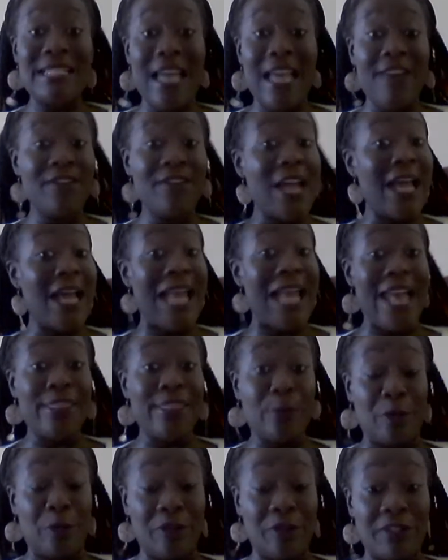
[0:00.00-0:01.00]
have not had
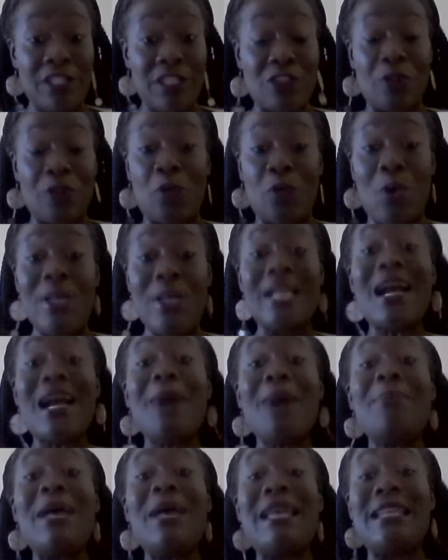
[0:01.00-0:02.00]
the privilege of growing
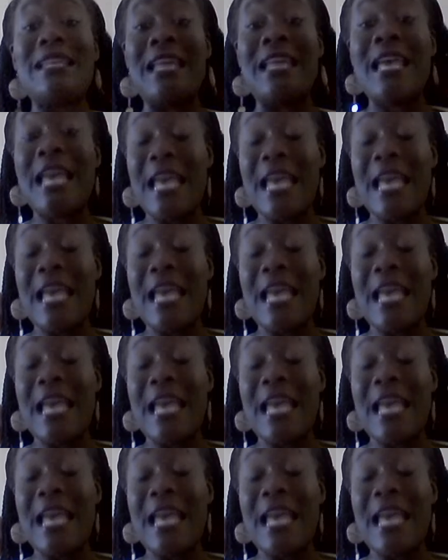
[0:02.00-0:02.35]
up and